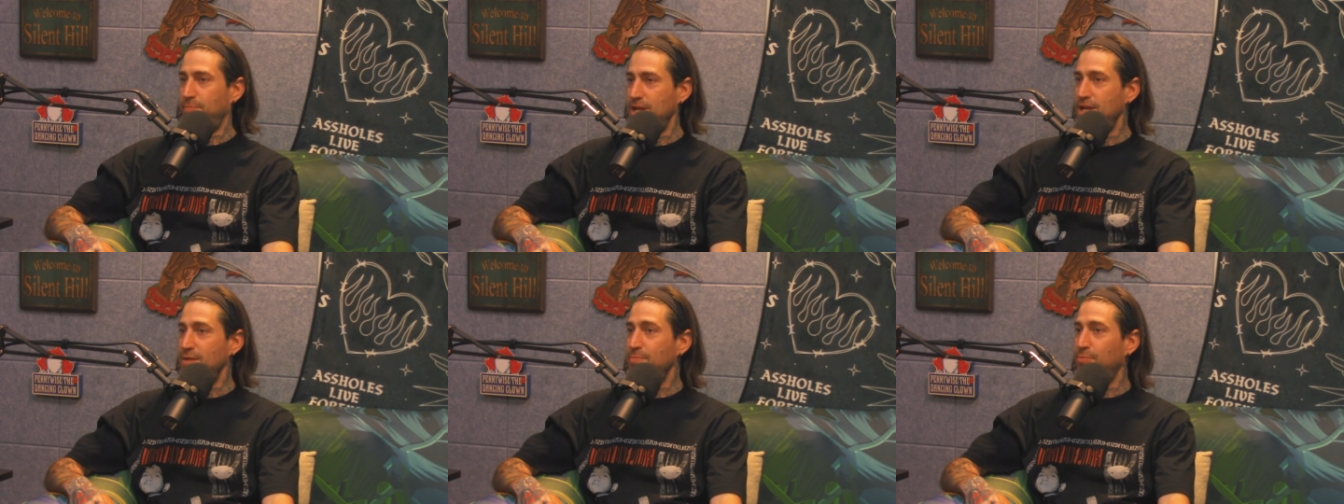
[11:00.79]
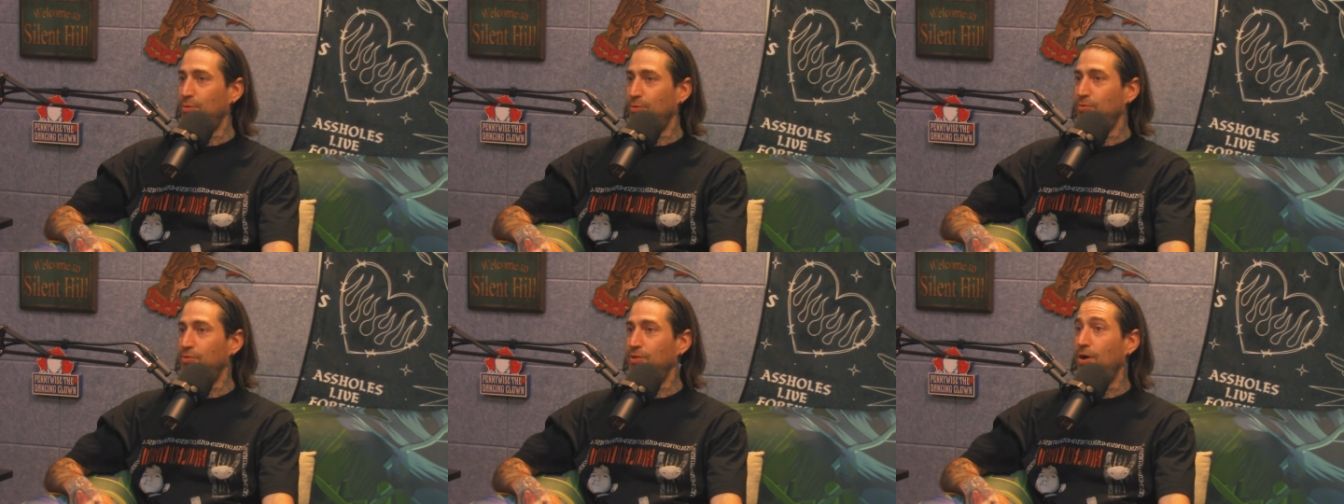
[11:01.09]

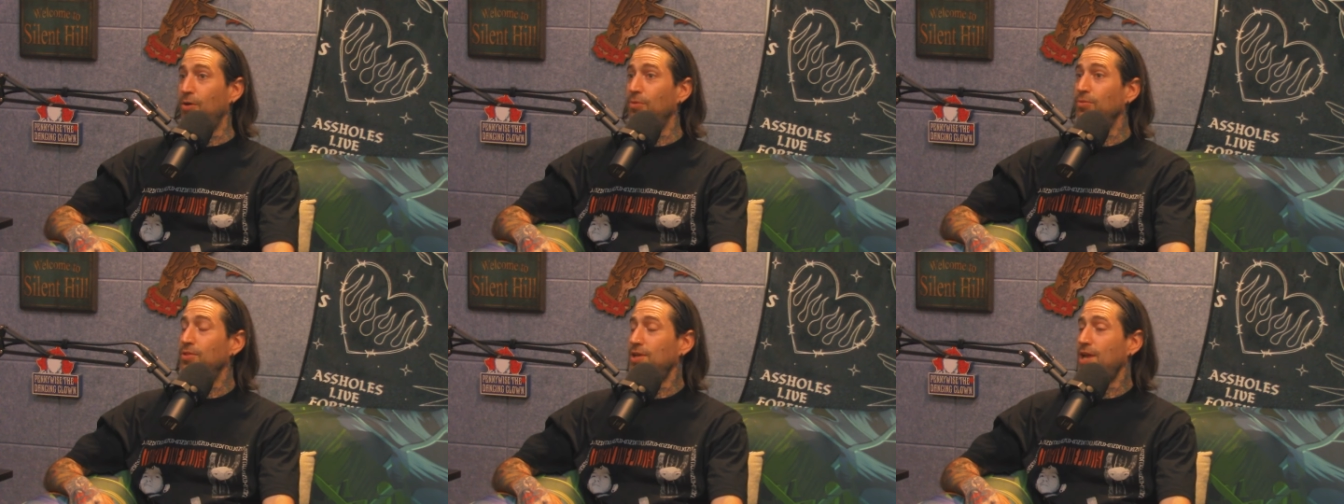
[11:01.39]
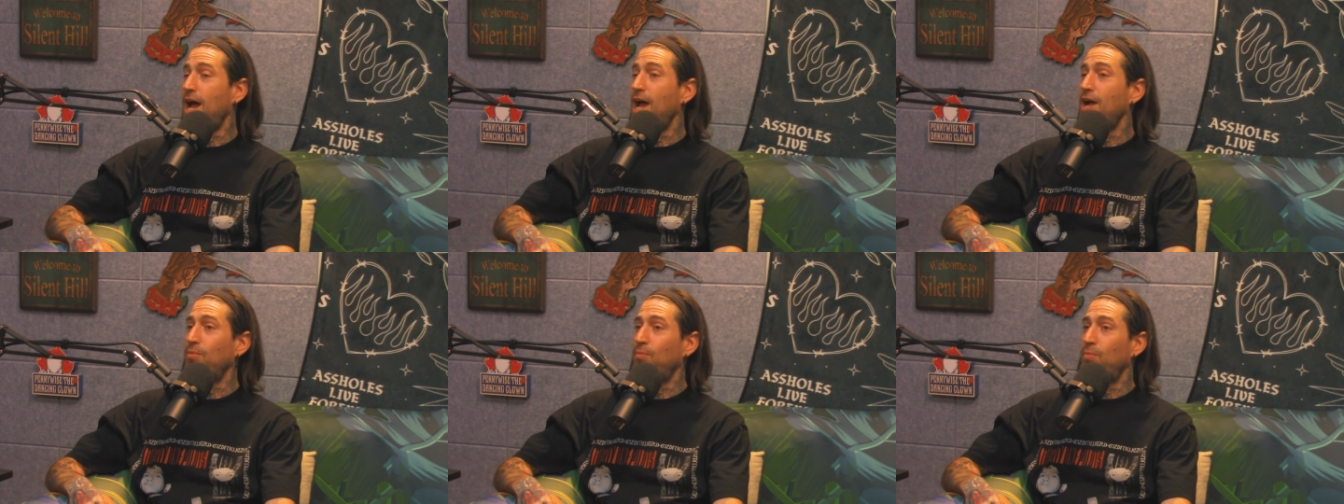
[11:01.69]
people, though, that
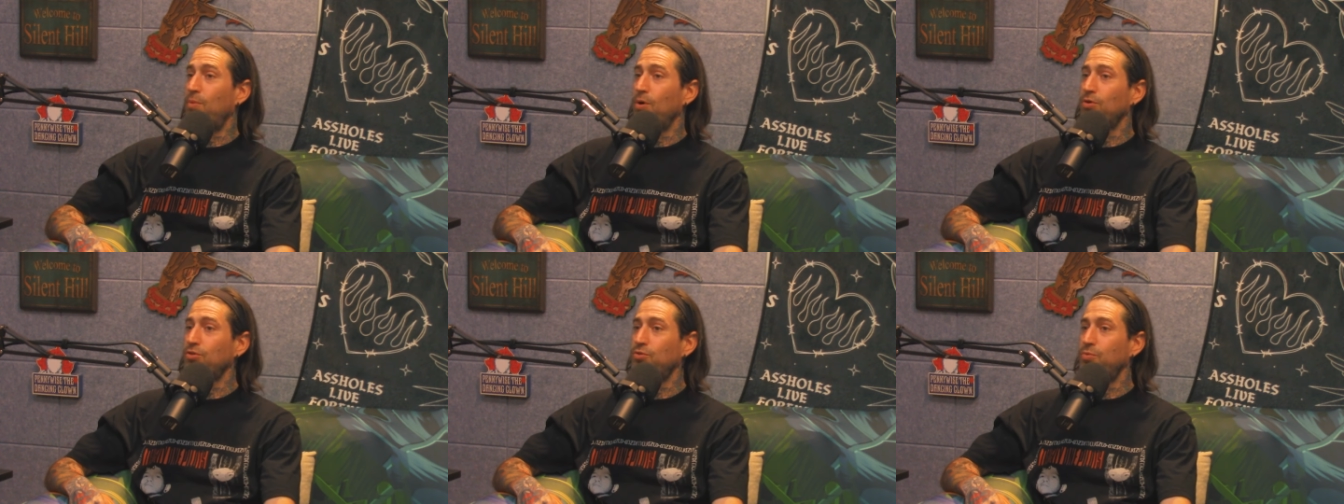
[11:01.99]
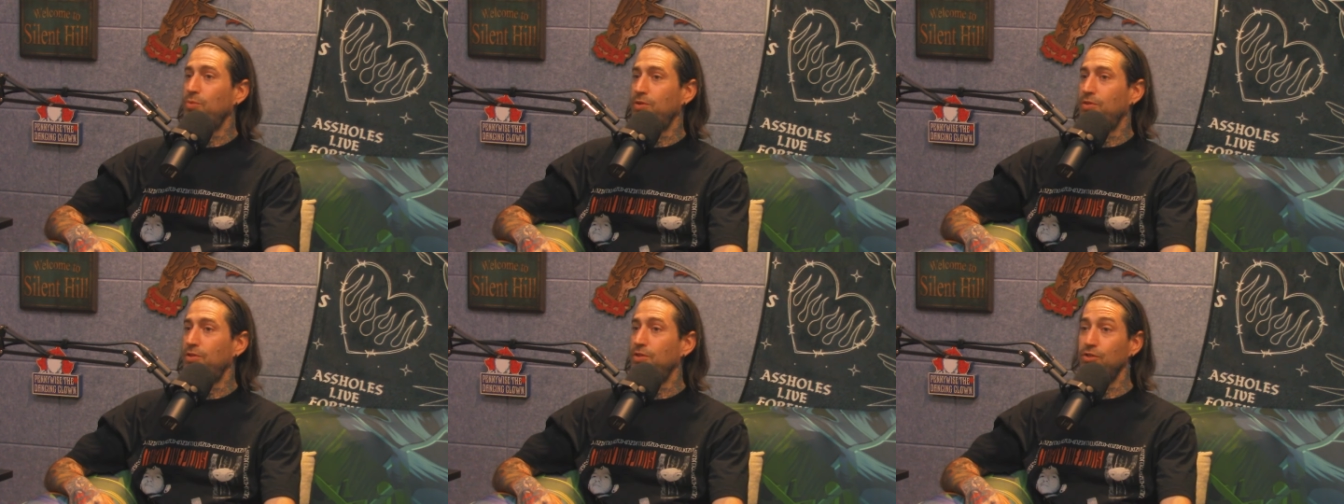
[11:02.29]
I worked
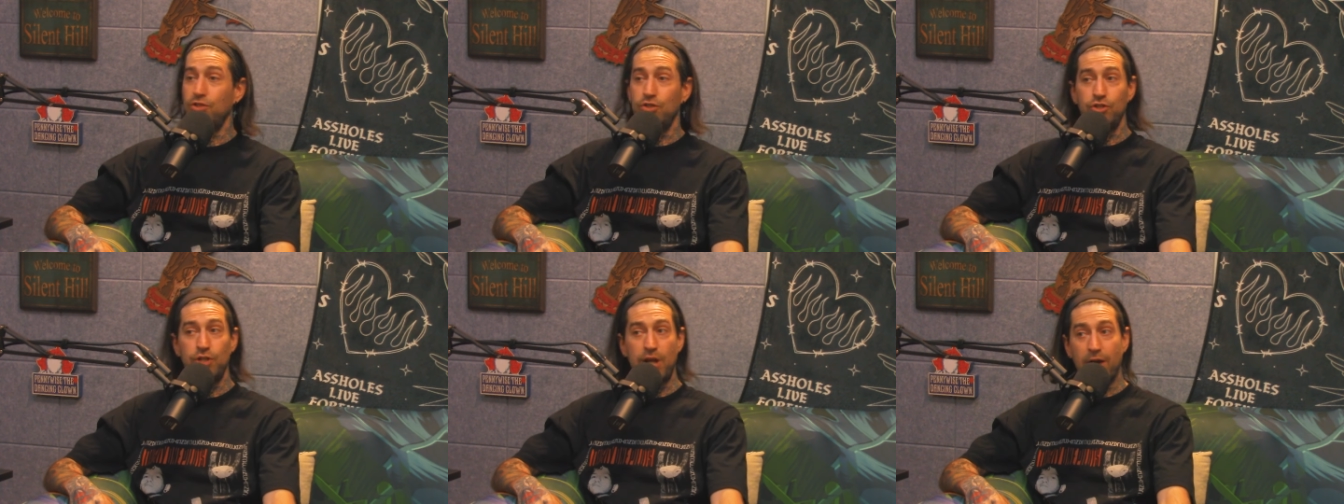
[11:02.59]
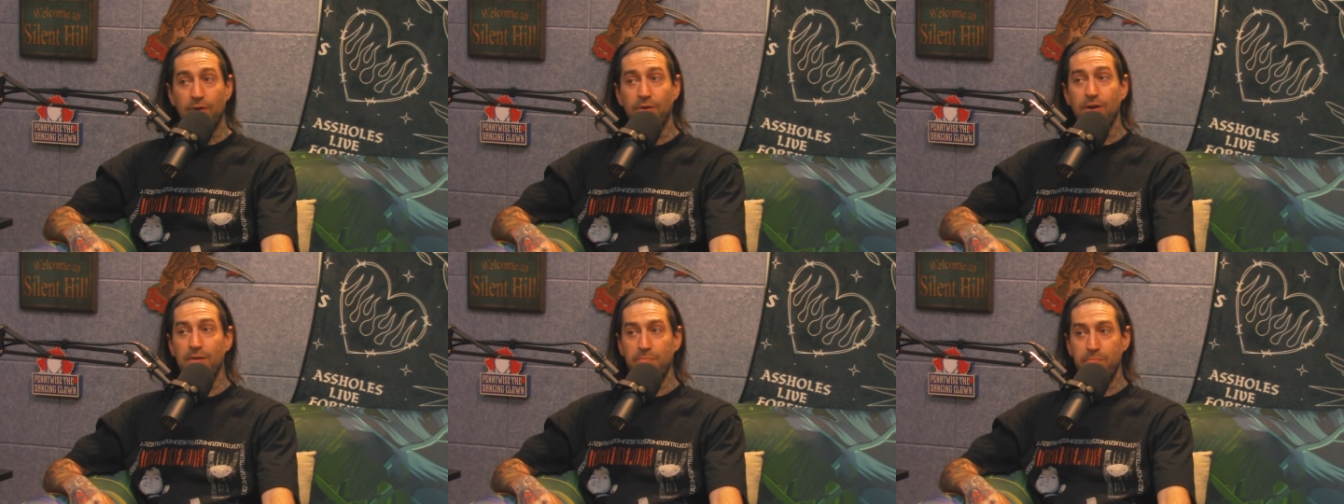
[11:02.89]
with,
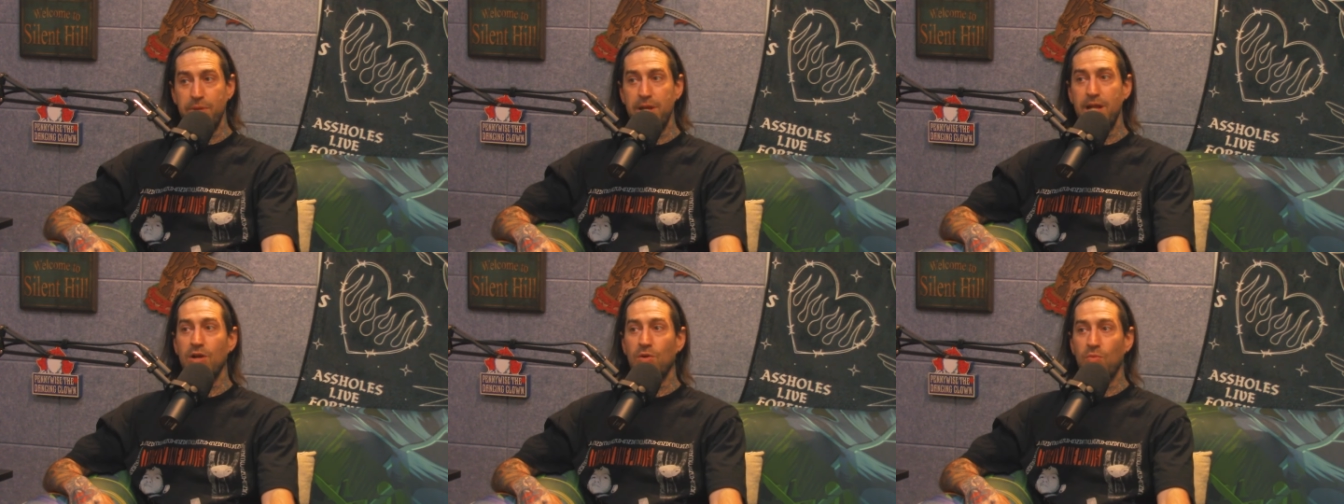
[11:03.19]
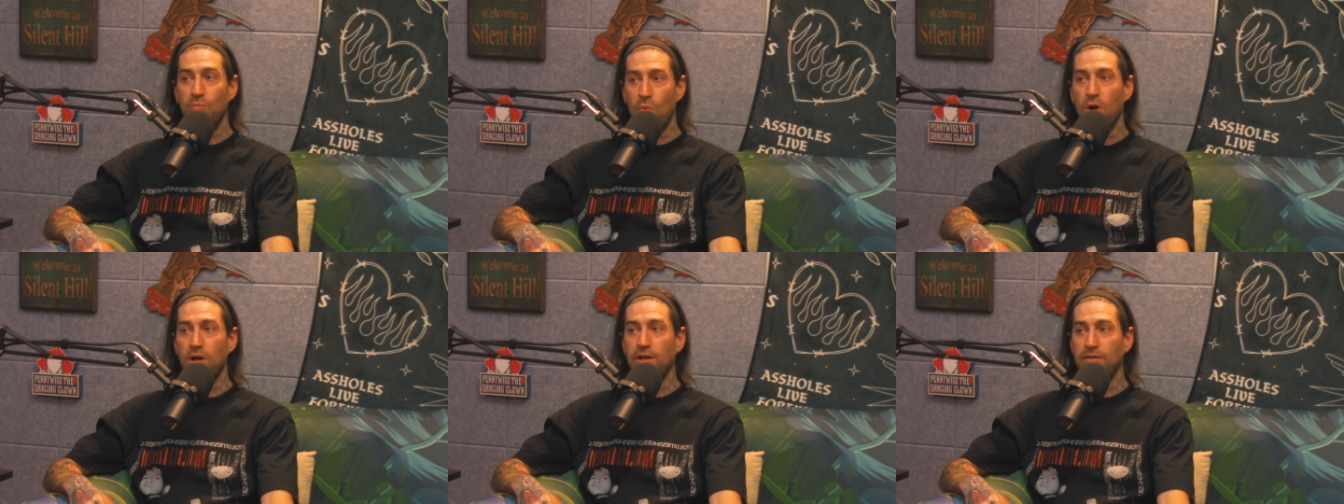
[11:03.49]
Jarrett
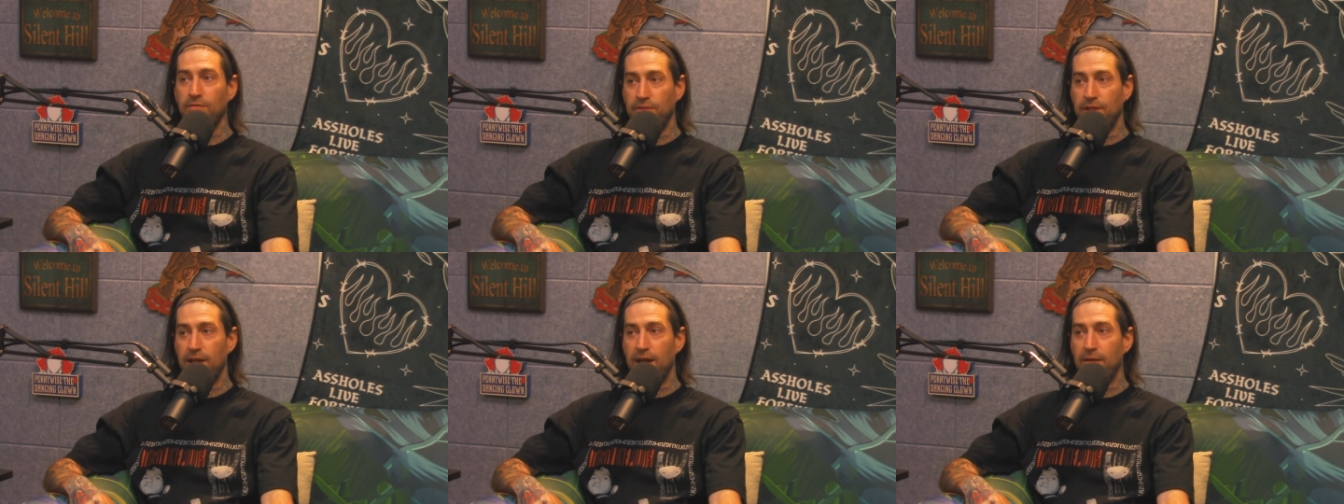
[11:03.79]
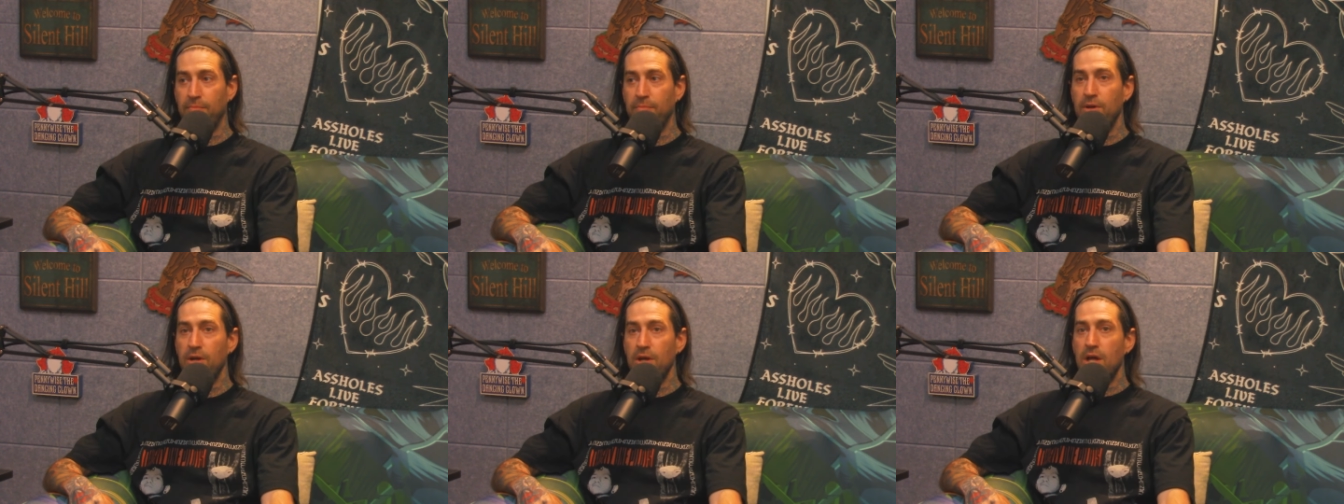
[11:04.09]
being one of
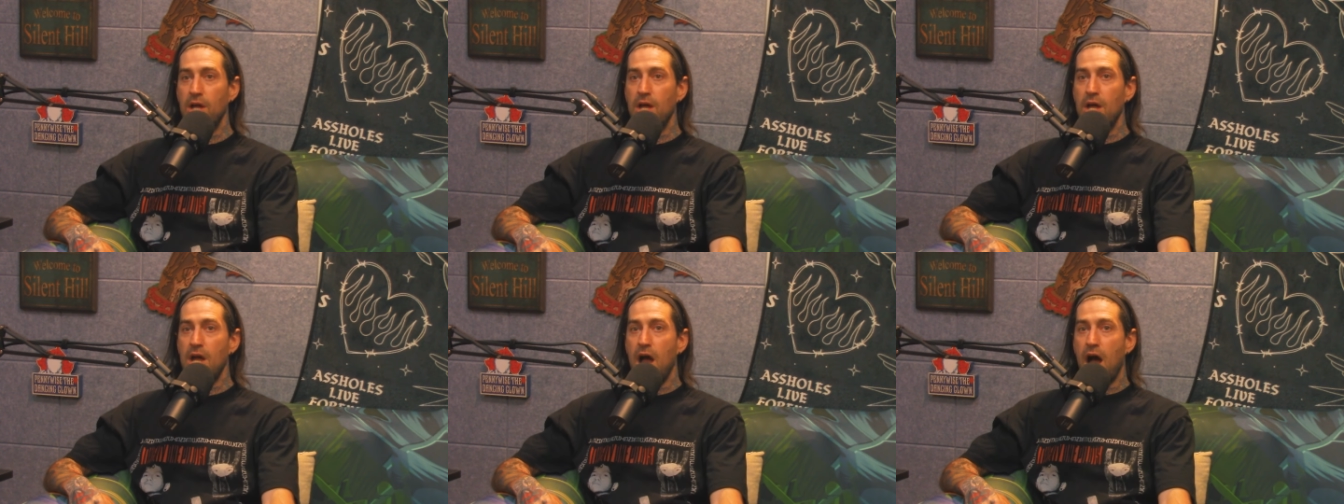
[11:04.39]
them. Mm-hmm.